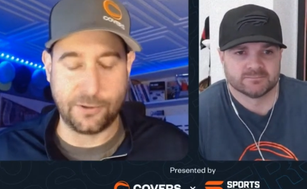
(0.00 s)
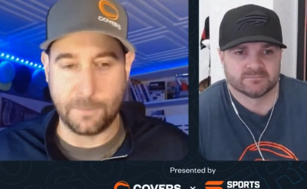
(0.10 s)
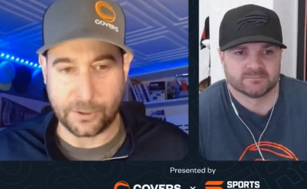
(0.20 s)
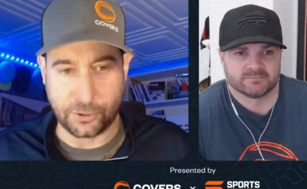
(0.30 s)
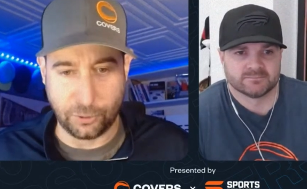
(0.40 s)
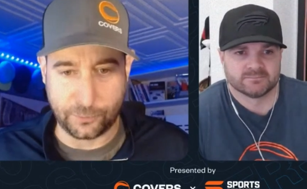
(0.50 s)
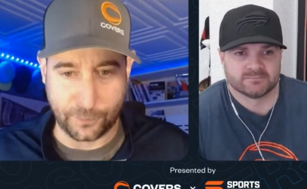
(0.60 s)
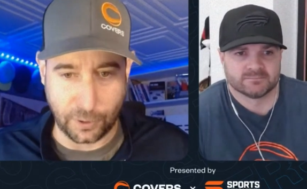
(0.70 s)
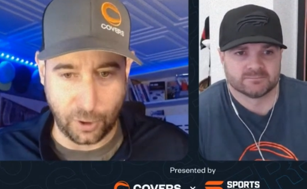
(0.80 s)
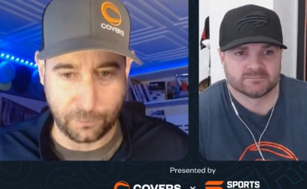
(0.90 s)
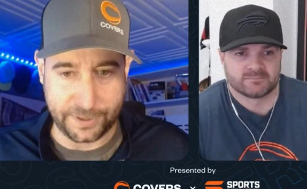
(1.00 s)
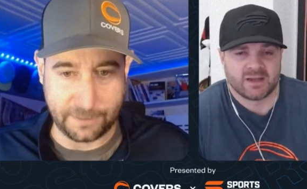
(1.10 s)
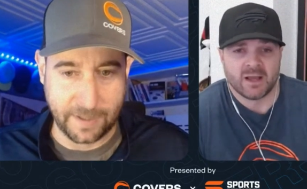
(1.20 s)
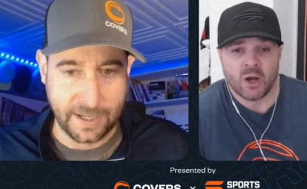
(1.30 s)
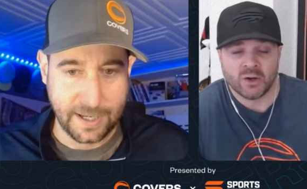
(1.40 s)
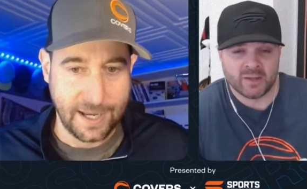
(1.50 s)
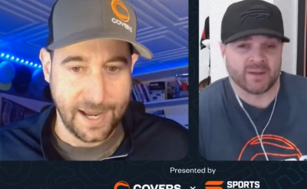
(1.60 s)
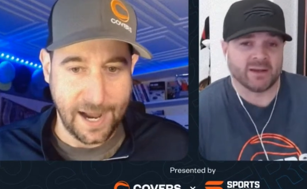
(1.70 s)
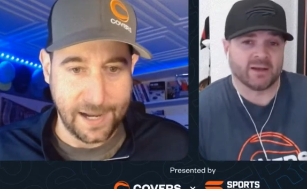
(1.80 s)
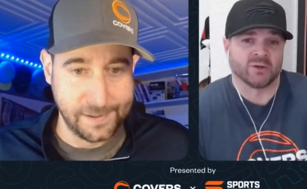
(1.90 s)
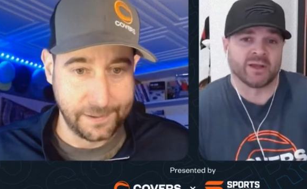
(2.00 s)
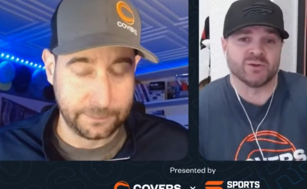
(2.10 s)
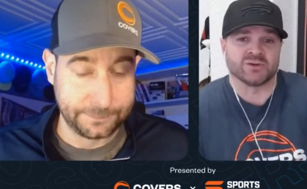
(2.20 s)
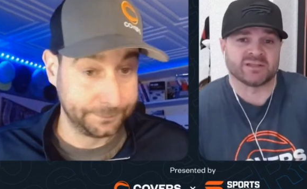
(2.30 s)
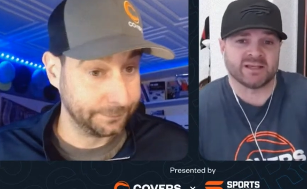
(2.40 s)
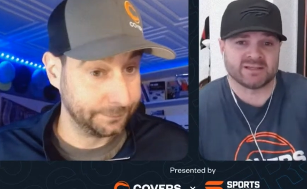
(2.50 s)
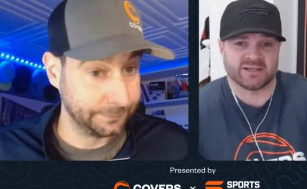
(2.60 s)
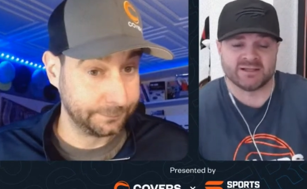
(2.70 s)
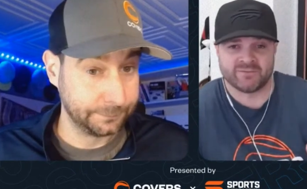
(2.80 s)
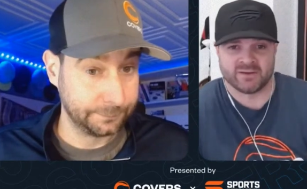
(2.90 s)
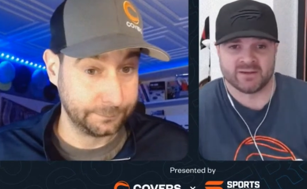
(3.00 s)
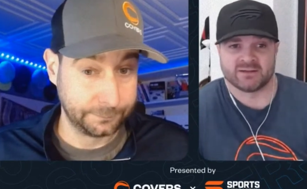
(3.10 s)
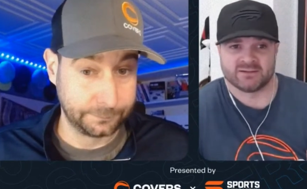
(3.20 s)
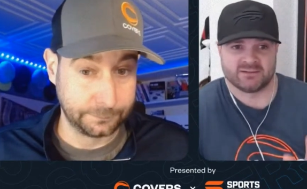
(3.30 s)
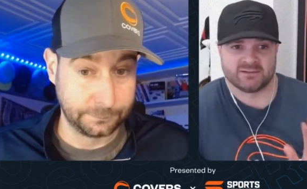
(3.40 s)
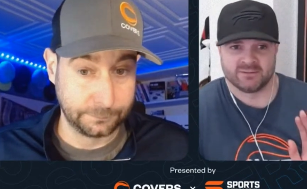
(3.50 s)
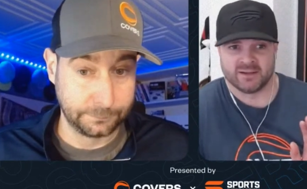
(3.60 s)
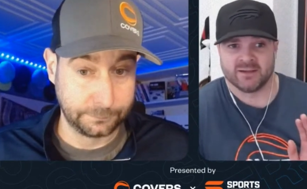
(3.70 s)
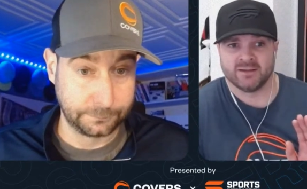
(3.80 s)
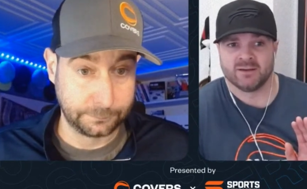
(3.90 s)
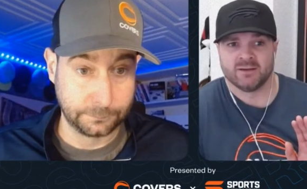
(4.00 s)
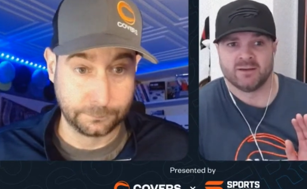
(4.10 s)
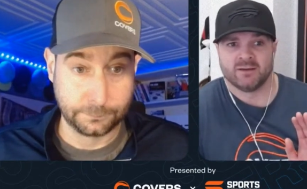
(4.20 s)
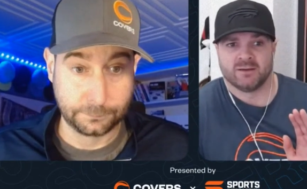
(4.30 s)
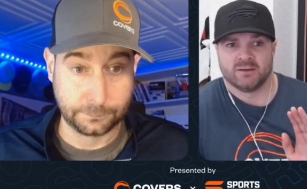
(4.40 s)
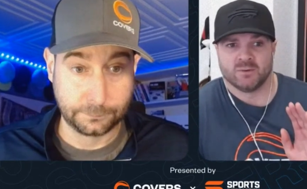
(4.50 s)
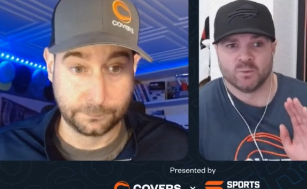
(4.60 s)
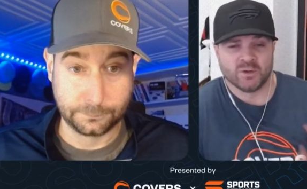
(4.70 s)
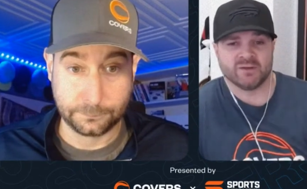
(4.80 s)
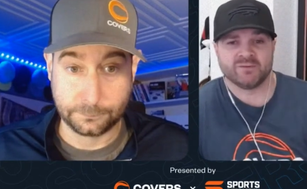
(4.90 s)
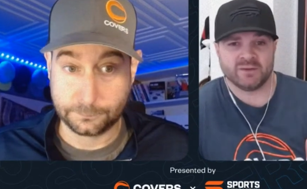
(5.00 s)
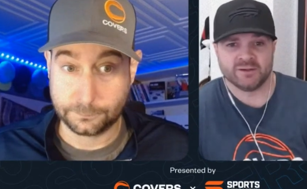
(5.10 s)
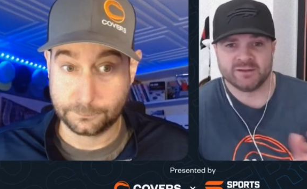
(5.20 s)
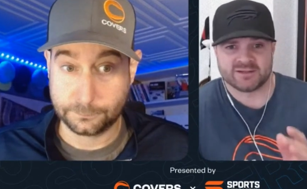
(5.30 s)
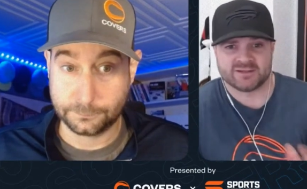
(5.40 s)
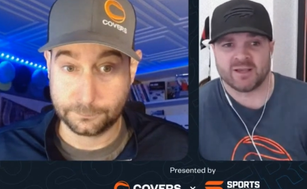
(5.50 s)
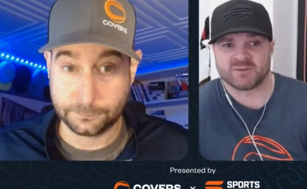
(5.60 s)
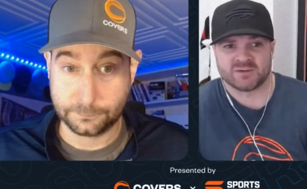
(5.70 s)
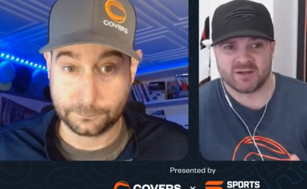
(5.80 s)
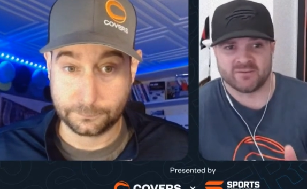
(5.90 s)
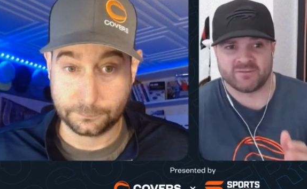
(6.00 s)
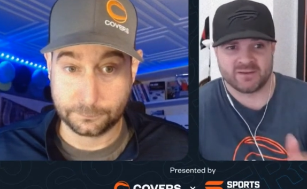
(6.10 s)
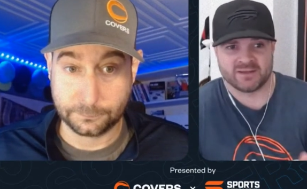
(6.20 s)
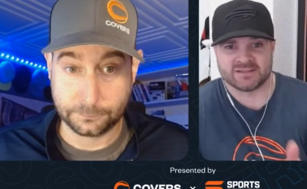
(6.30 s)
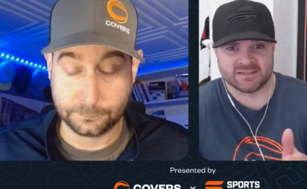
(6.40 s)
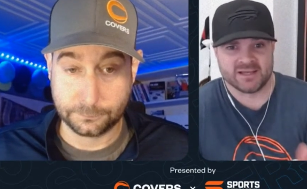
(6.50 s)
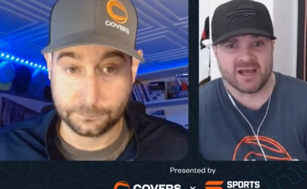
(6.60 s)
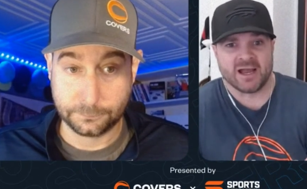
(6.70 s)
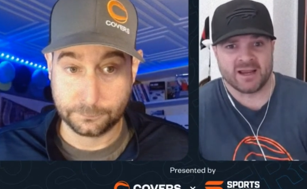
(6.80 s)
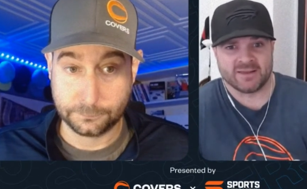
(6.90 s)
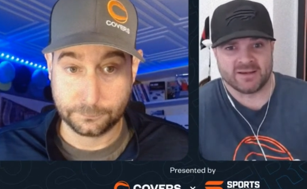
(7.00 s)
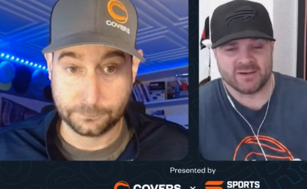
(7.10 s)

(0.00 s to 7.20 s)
Speaker 1: too much juice for a home team. Okay, but hold
Speaker 2: on. You say significant. Okay. What if Ilya Samsonov is the guy that